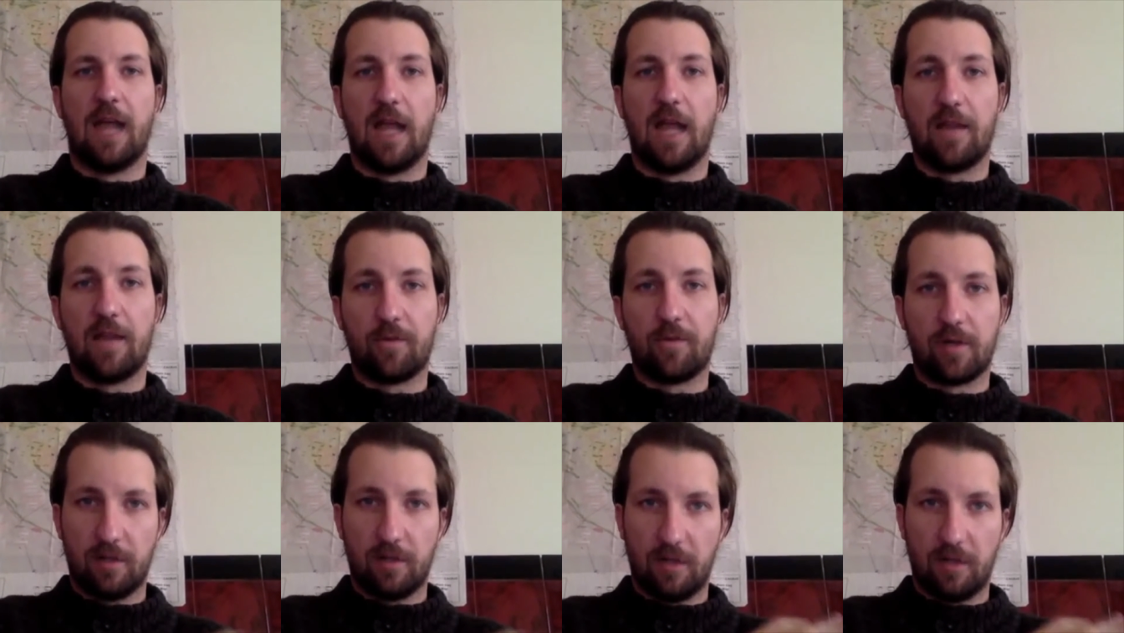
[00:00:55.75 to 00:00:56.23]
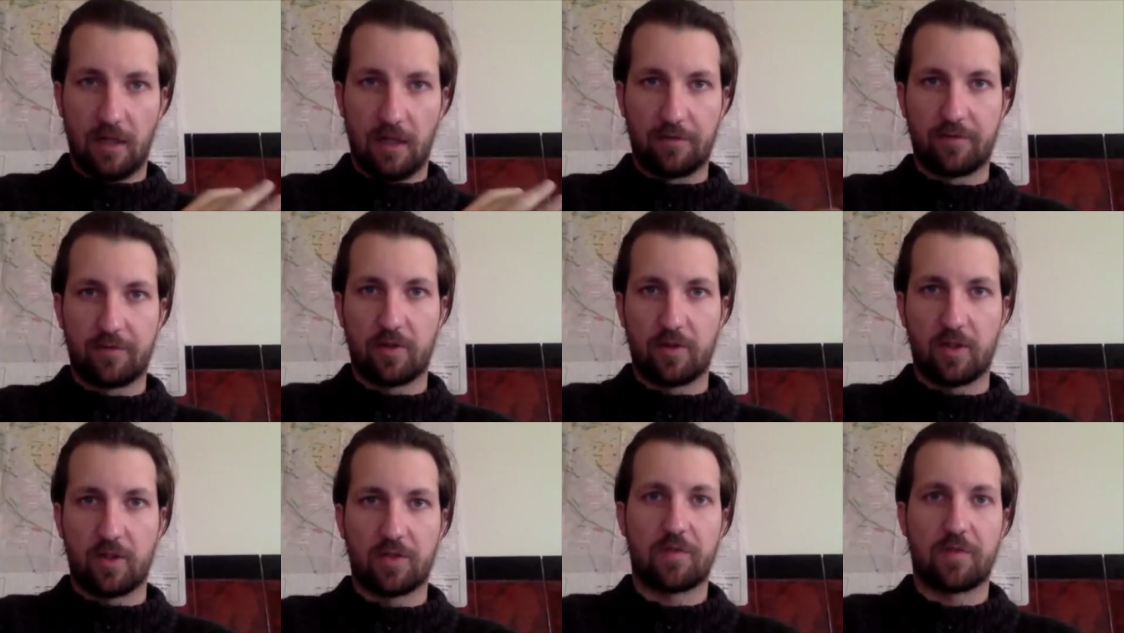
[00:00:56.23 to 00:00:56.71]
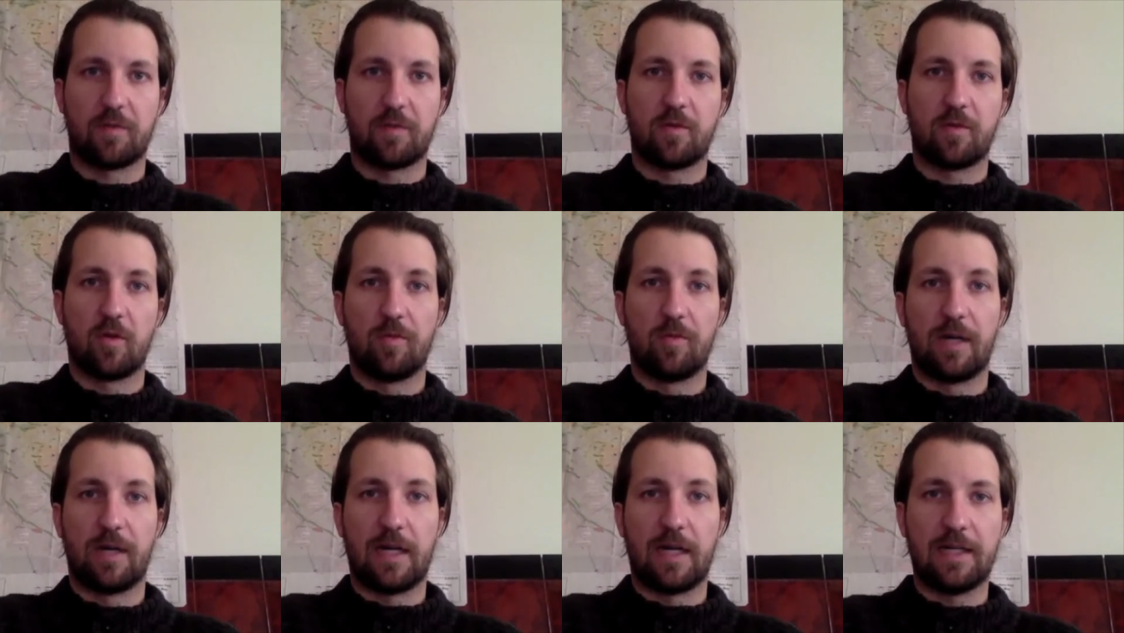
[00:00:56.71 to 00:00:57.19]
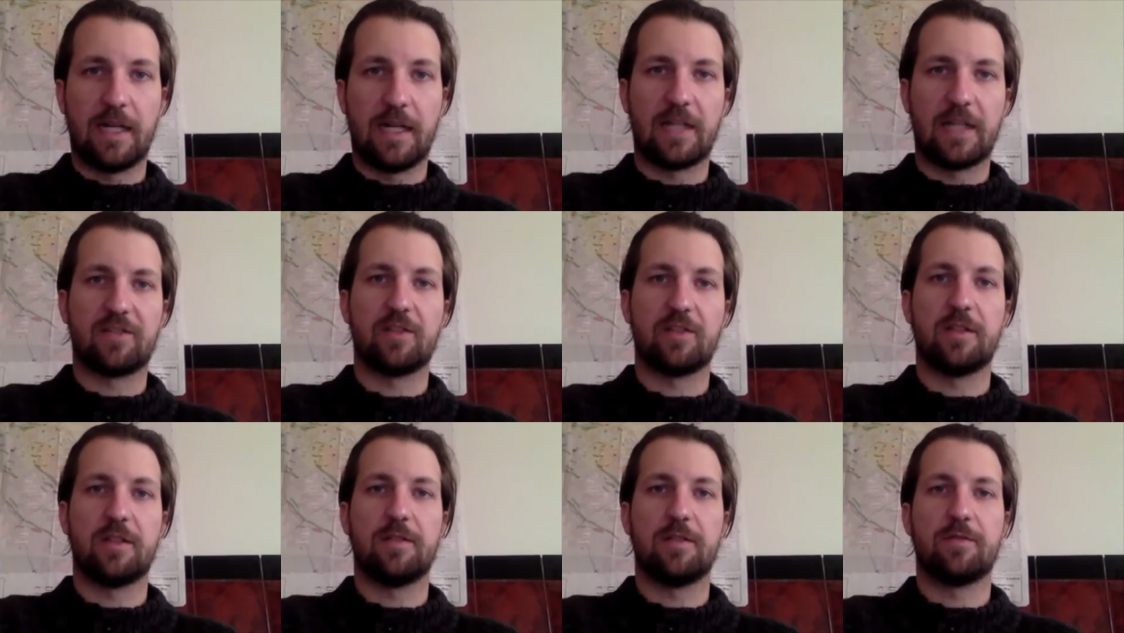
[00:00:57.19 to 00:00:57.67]
And there were a lot of Kurds from Kobani
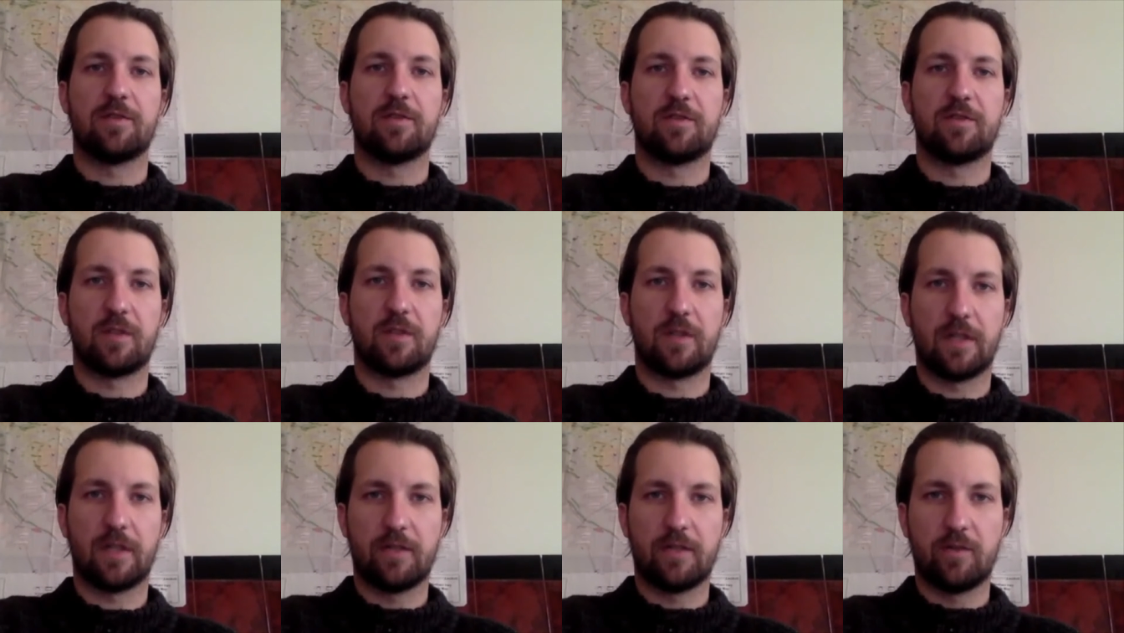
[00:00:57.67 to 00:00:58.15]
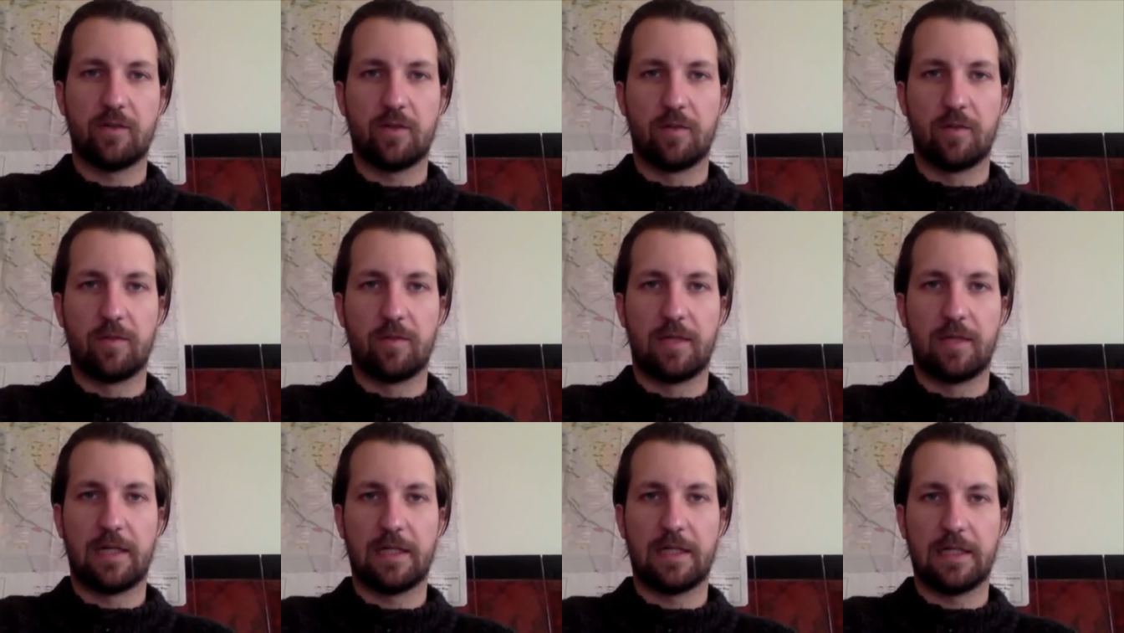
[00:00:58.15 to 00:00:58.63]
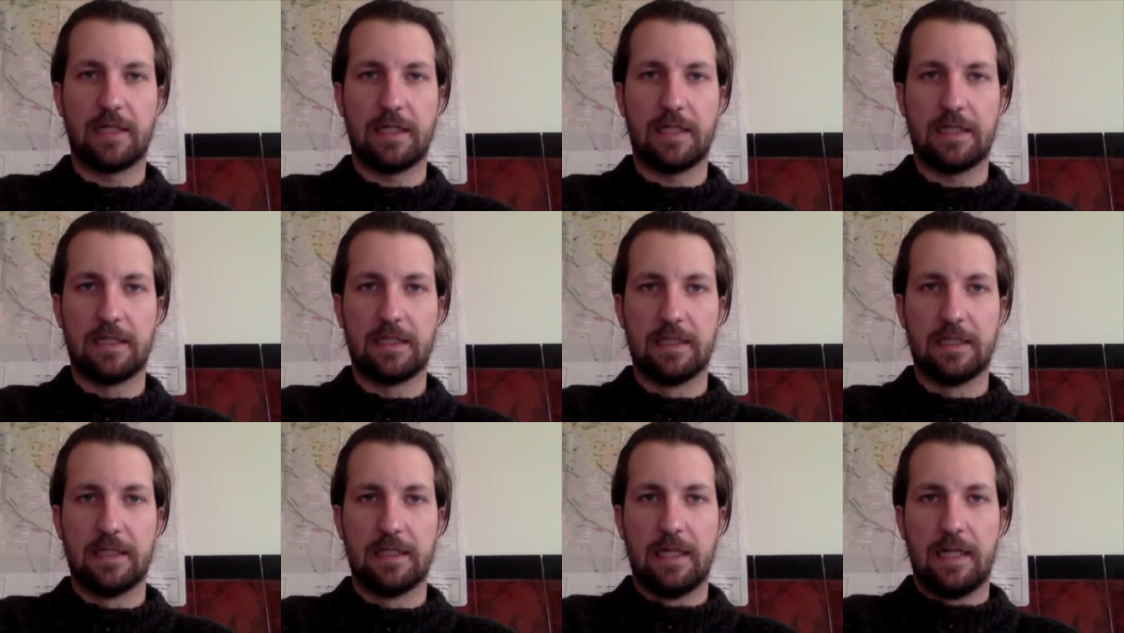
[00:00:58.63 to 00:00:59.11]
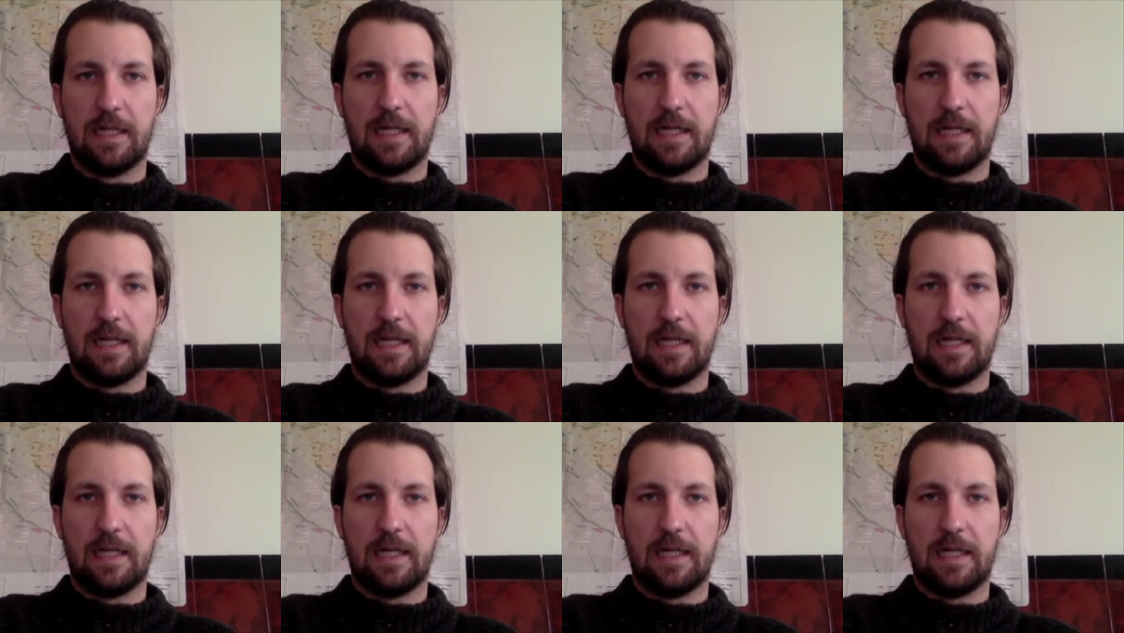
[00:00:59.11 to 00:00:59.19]
actually returning to Kobani